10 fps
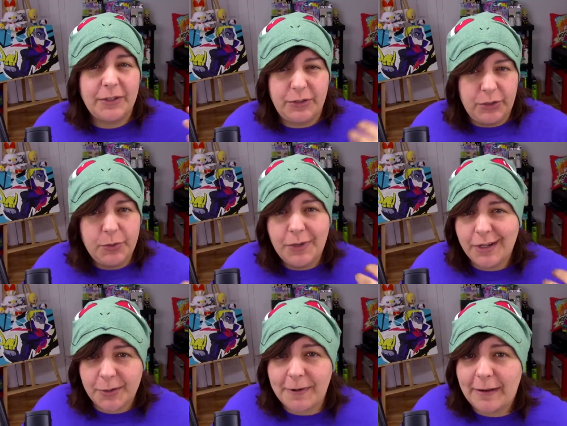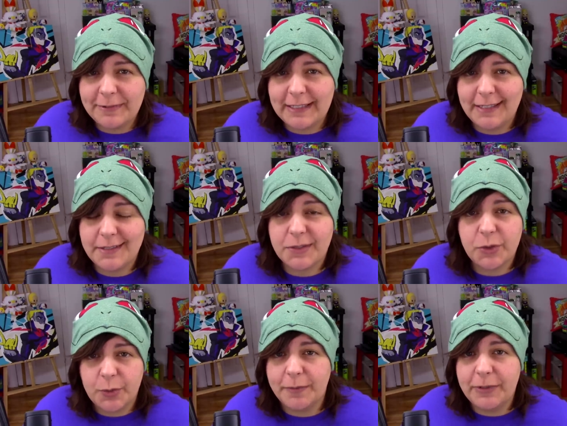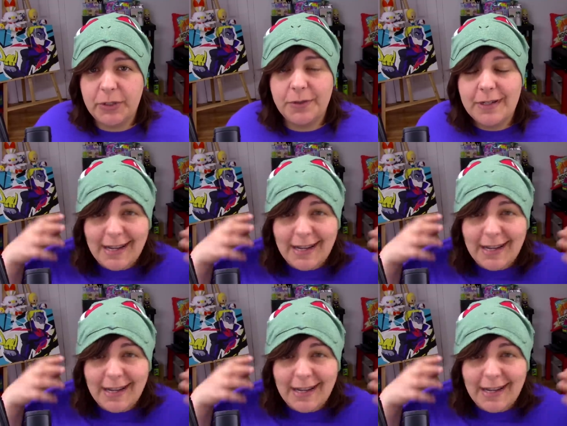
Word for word: new craft kits to review,